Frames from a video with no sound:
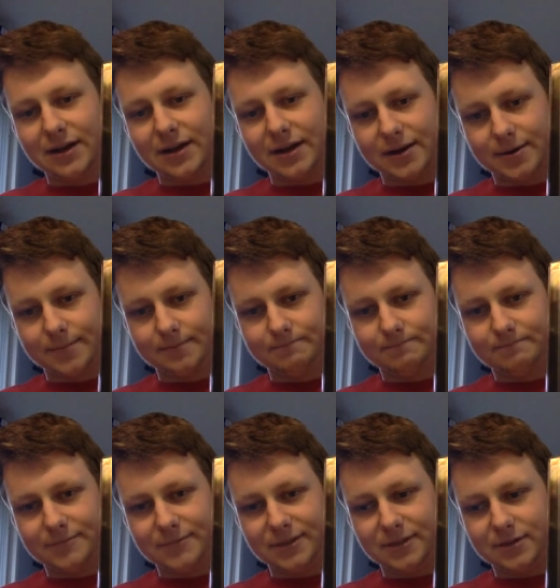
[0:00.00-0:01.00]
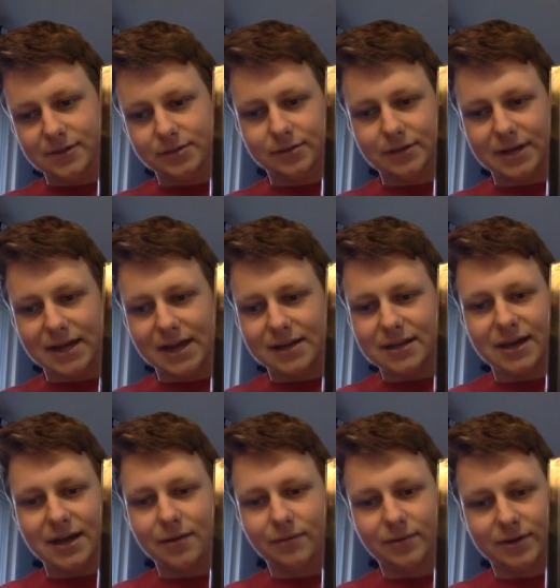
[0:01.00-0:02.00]
Um, you know, I had to
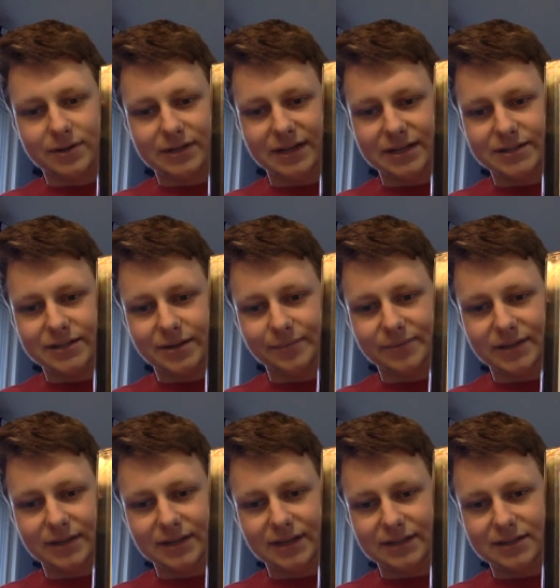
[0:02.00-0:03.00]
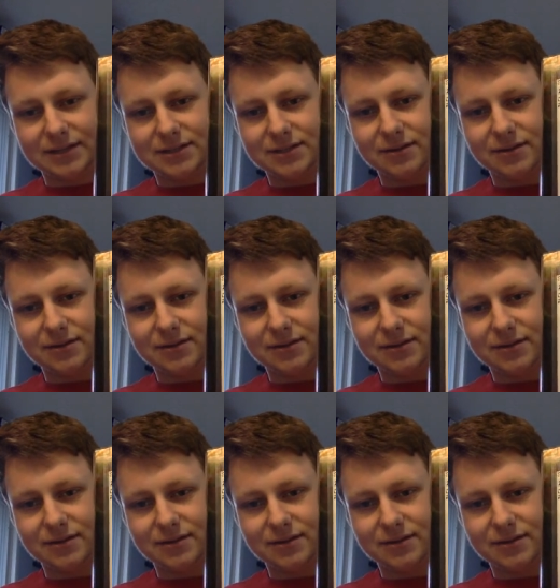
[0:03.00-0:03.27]
get one, get something like this.